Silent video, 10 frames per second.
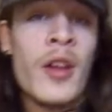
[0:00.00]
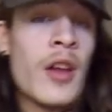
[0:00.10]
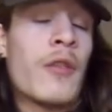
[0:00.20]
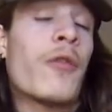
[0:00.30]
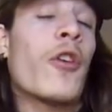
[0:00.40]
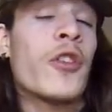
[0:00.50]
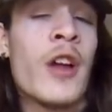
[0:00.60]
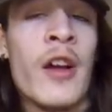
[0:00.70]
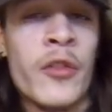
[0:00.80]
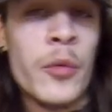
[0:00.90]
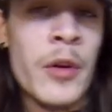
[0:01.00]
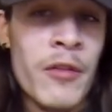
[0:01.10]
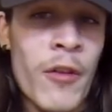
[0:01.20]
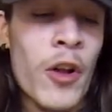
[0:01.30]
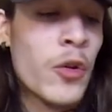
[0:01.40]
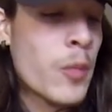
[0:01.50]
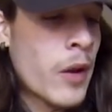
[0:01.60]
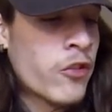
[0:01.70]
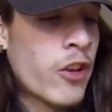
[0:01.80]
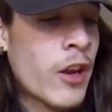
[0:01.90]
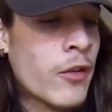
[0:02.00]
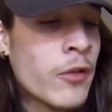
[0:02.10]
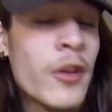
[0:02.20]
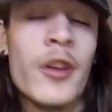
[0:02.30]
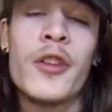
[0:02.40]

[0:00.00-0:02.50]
and for all you guys who've been following my channel,